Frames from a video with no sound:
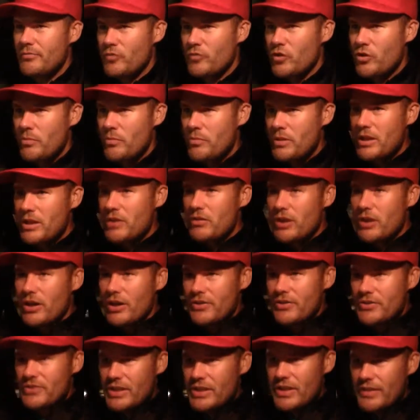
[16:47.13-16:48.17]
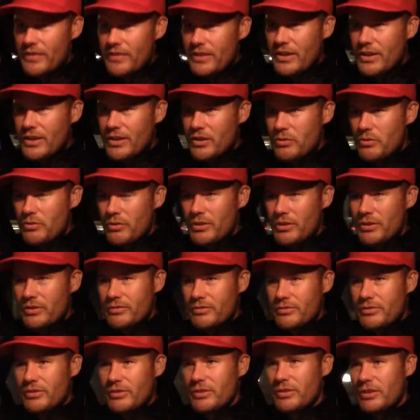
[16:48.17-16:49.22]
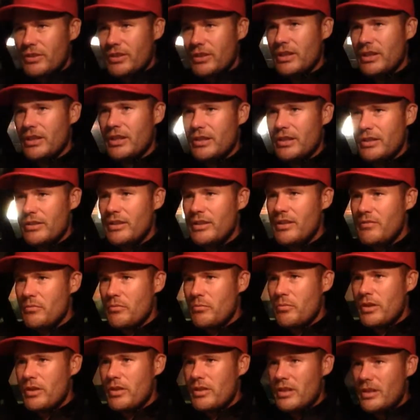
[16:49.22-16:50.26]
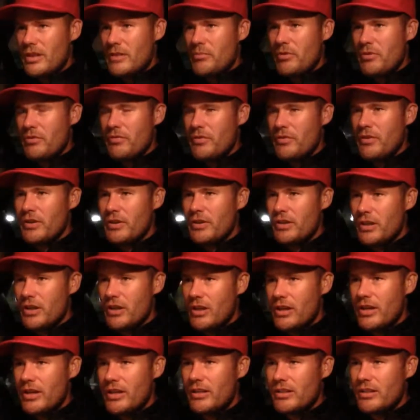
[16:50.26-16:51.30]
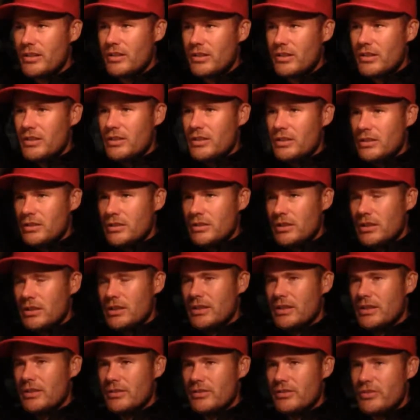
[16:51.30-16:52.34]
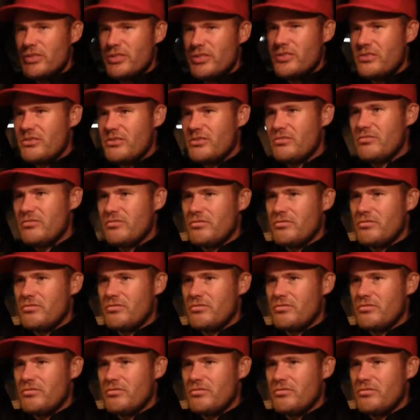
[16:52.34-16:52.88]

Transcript: grippy grass down there. Quite even with the preferred lie. Just